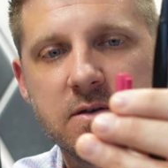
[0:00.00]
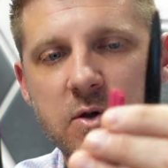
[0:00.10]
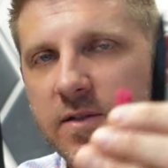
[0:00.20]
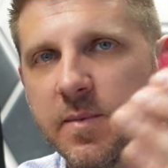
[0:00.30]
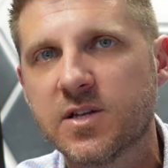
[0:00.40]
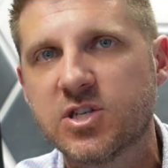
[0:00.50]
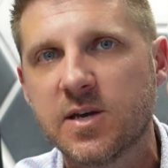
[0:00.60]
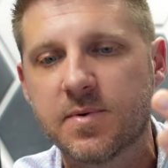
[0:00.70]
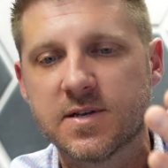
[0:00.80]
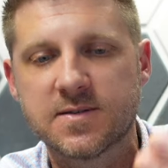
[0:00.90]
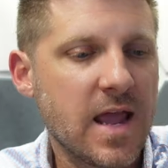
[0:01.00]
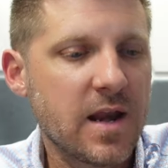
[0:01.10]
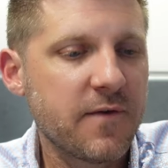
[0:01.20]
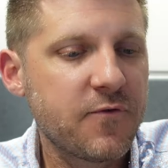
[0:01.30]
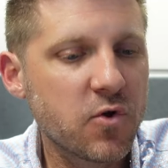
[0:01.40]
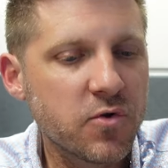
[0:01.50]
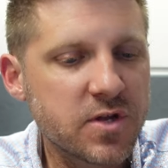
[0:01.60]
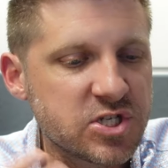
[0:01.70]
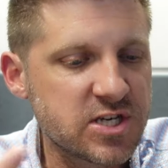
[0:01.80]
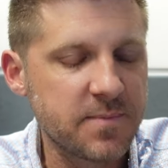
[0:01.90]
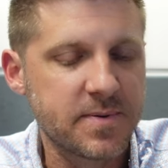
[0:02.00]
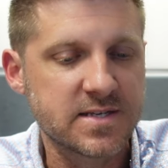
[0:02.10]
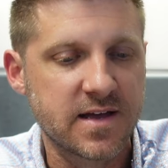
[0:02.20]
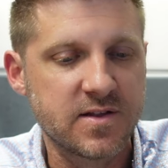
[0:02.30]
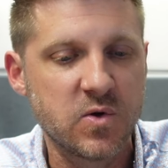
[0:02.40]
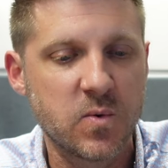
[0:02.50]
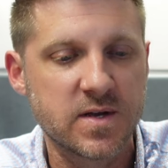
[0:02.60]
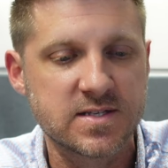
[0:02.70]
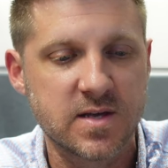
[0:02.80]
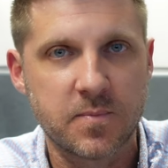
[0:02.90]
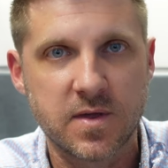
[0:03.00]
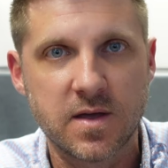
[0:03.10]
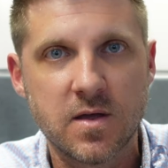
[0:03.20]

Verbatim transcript: You have to be the cheapest. And if you're the cheapest at doing something,